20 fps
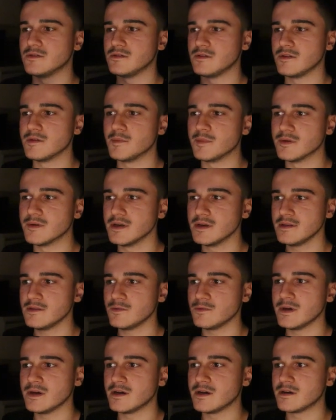to the
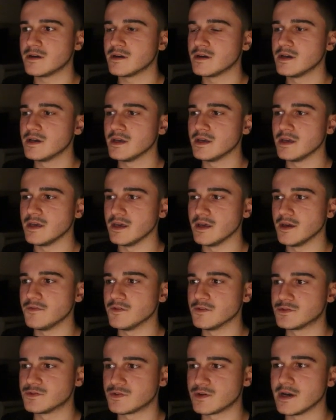point where if
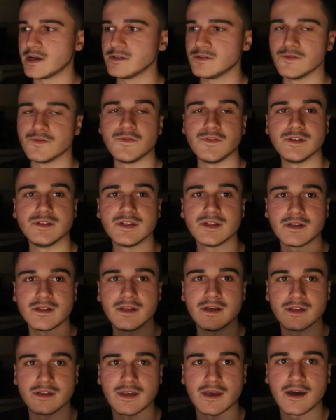you try to
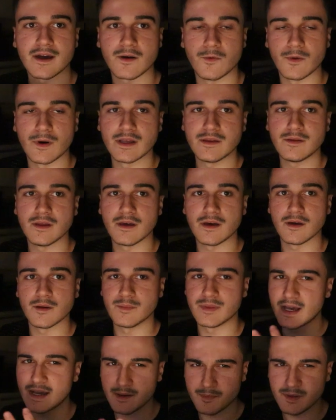physically attack
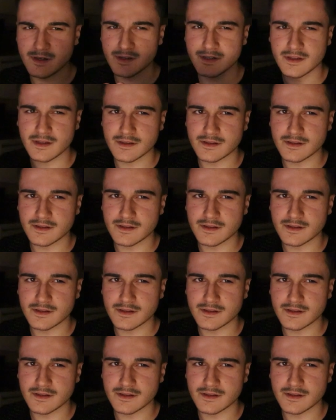Blackbeard,